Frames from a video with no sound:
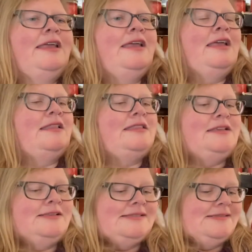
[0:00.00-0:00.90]
And
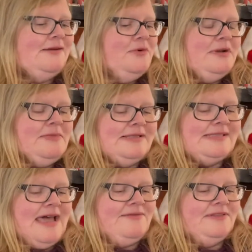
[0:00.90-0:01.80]
these ornaments
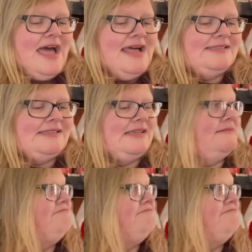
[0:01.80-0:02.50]
have lasted